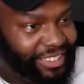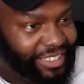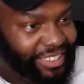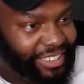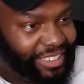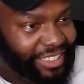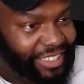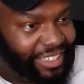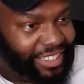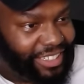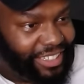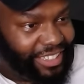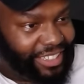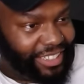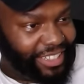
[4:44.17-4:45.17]

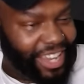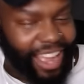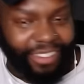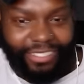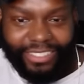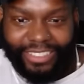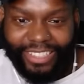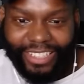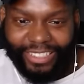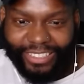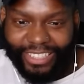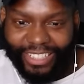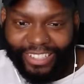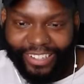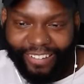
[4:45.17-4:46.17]
jacket, jacket. That was
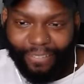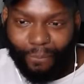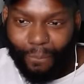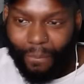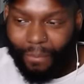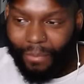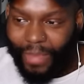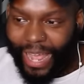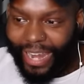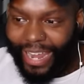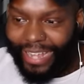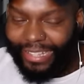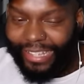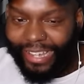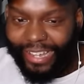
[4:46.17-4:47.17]
decent. I
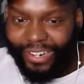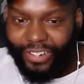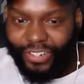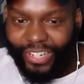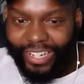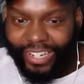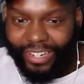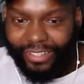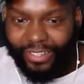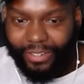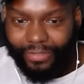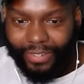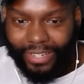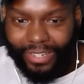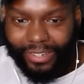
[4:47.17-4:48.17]
like the energy in the two
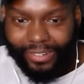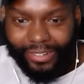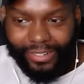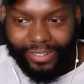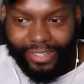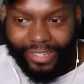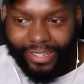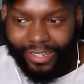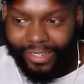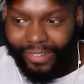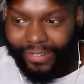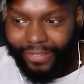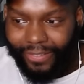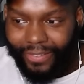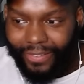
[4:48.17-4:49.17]
v twos.
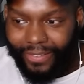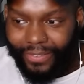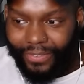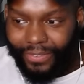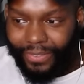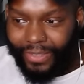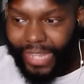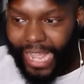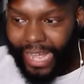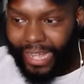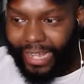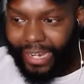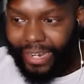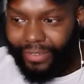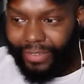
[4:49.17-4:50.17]
Not
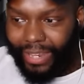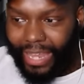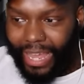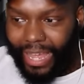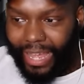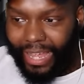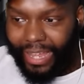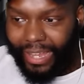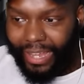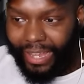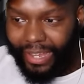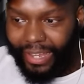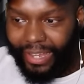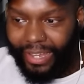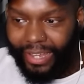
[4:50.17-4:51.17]
gonna even lie.
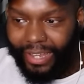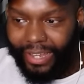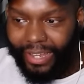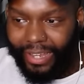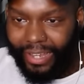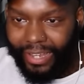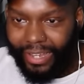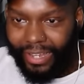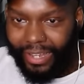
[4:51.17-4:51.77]
Oh,